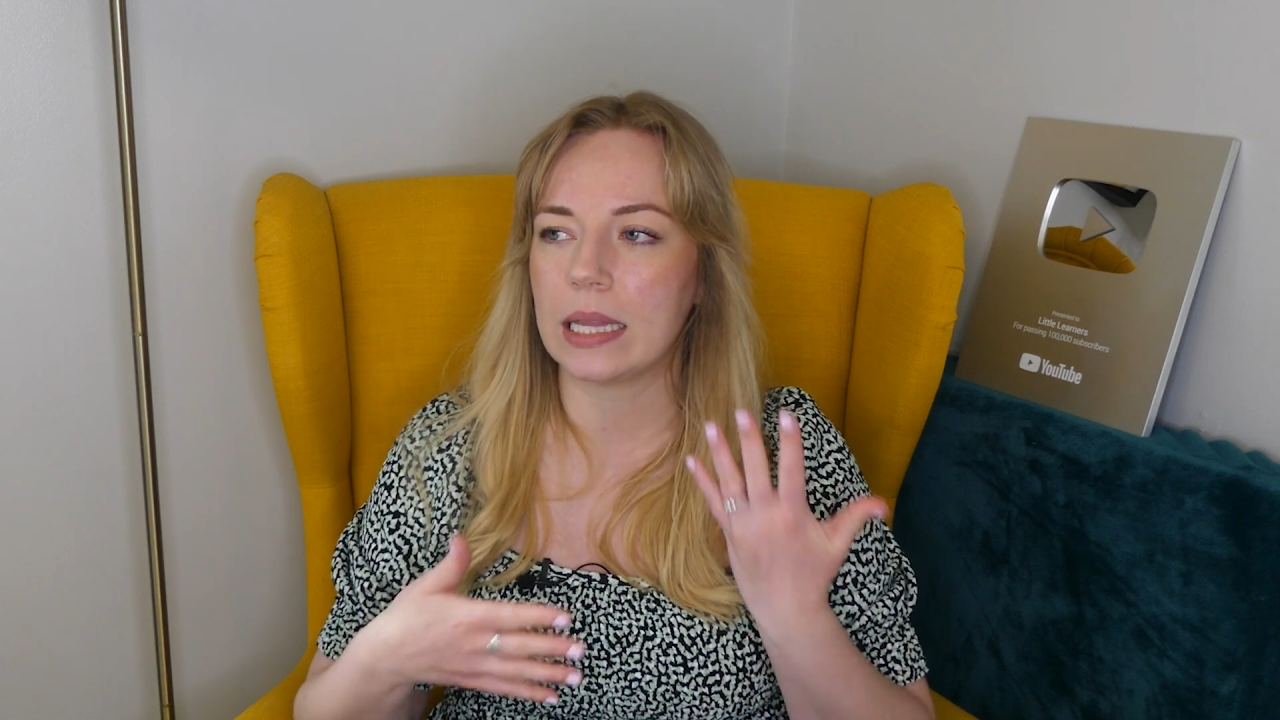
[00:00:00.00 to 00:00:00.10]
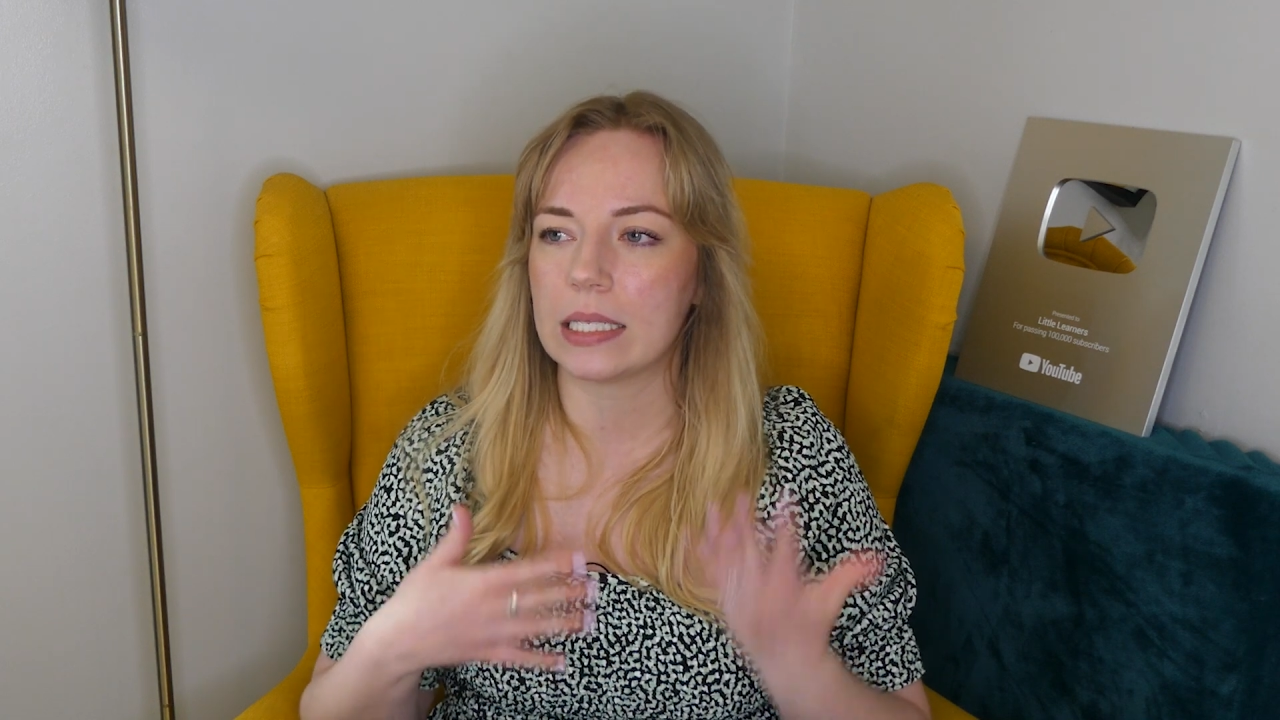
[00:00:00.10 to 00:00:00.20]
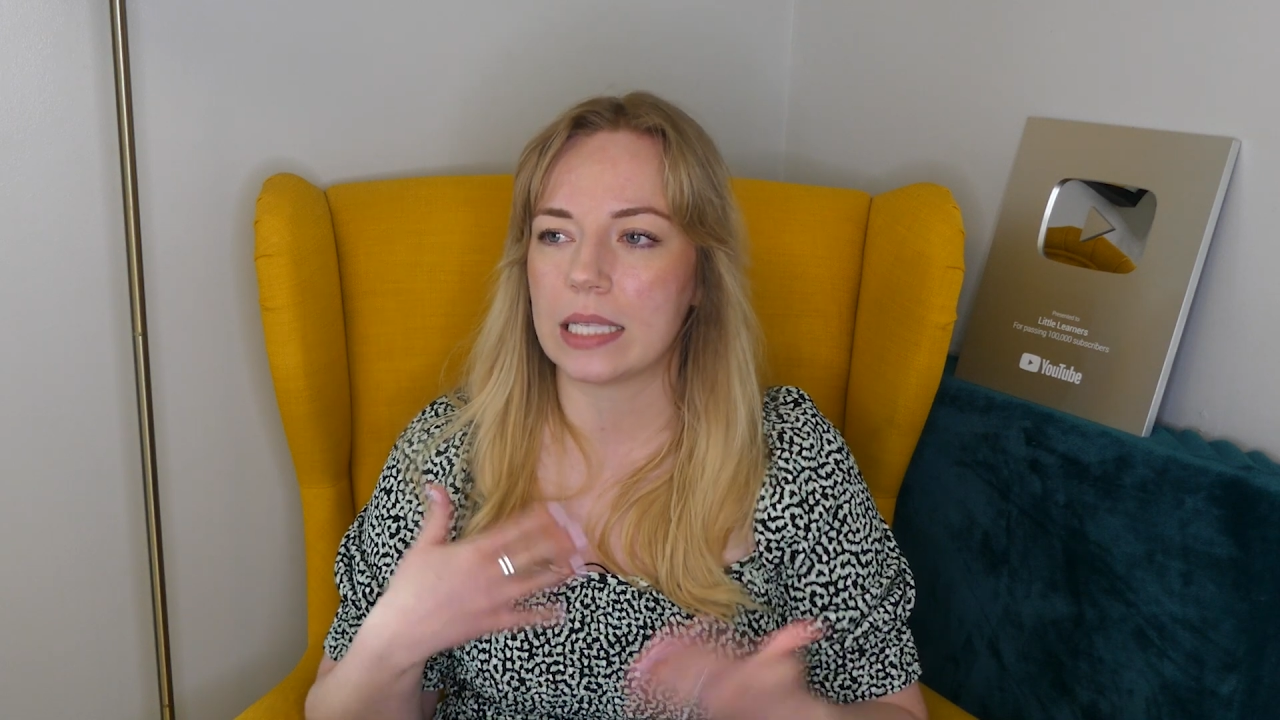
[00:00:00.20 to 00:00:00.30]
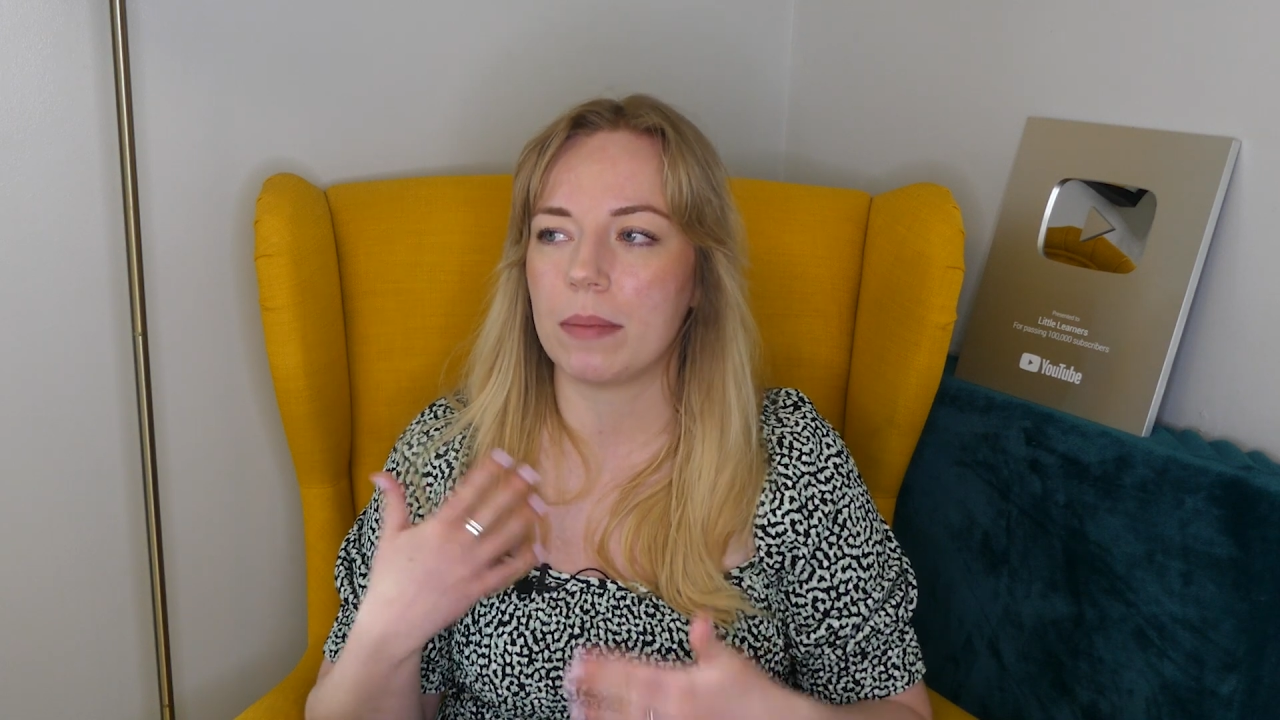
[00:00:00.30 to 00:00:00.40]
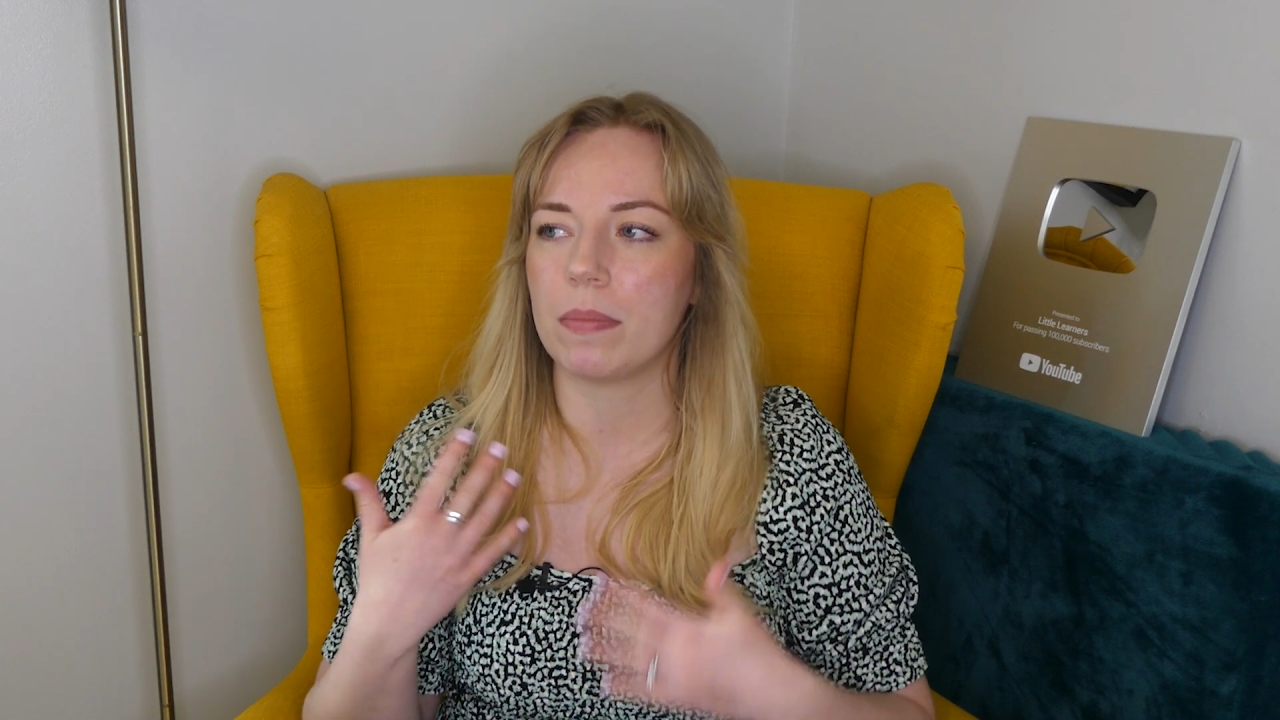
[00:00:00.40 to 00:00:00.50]
the
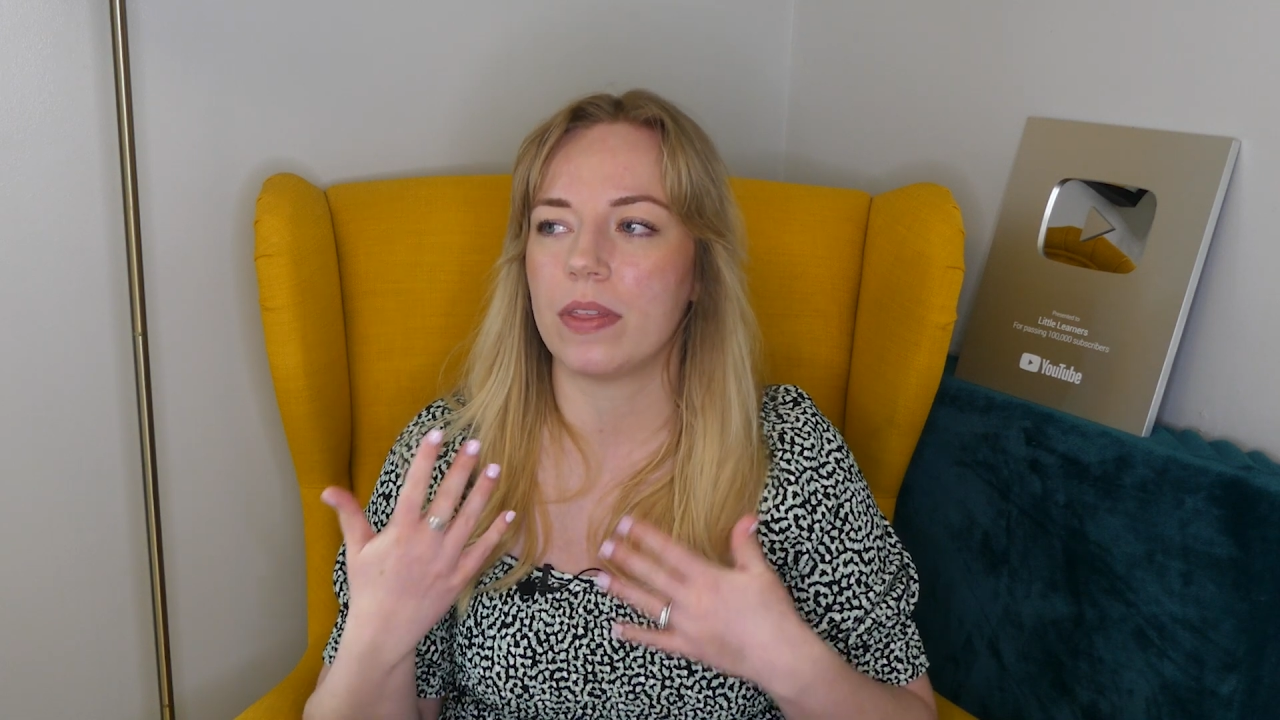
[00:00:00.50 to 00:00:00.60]
same